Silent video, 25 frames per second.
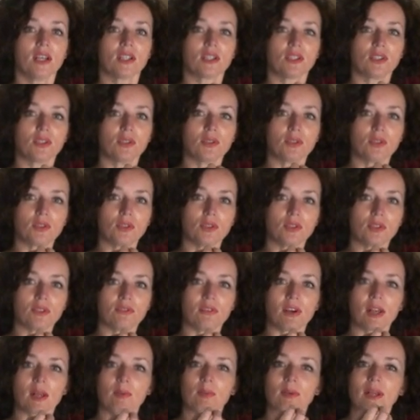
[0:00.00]
to
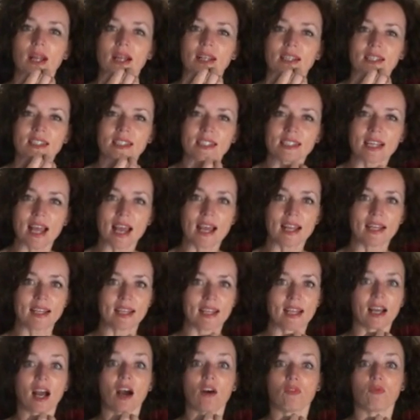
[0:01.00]
develop an
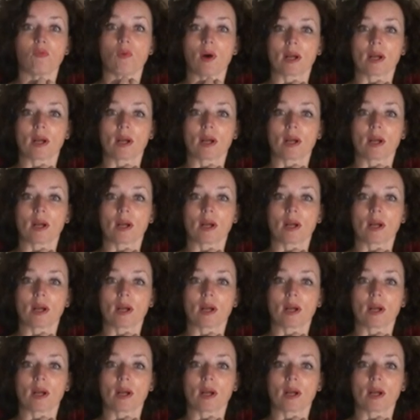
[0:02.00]
understanding of